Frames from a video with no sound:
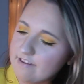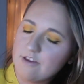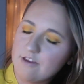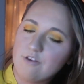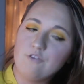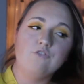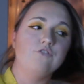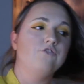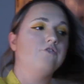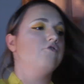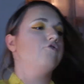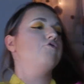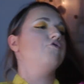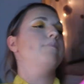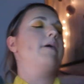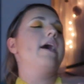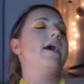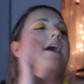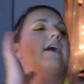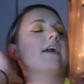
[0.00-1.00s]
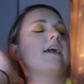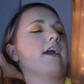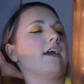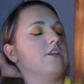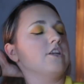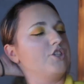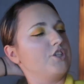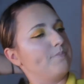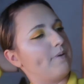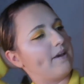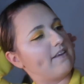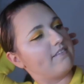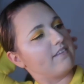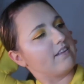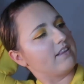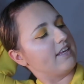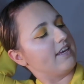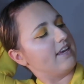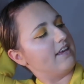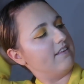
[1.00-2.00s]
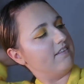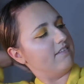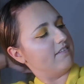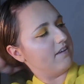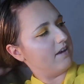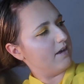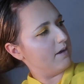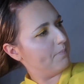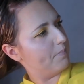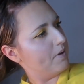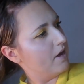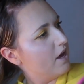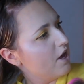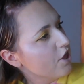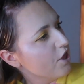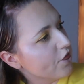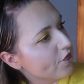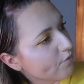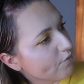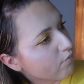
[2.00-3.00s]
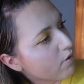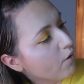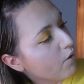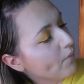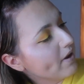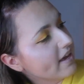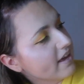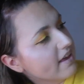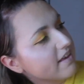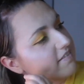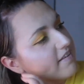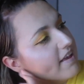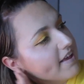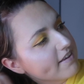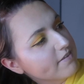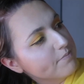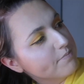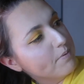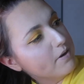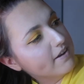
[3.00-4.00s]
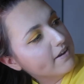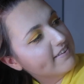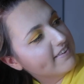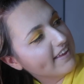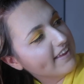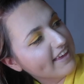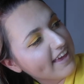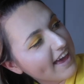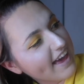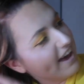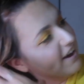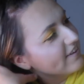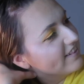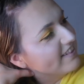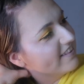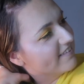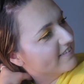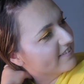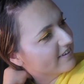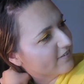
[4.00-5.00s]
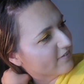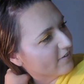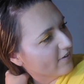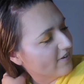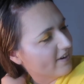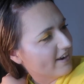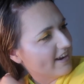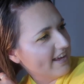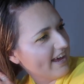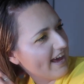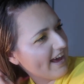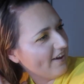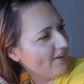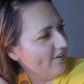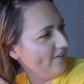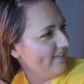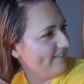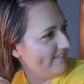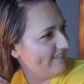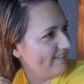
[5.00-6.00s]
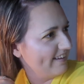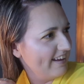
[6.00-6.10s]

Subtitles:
a huge douchebag, and she basically ends up throwing his Xbox like out the sorority house.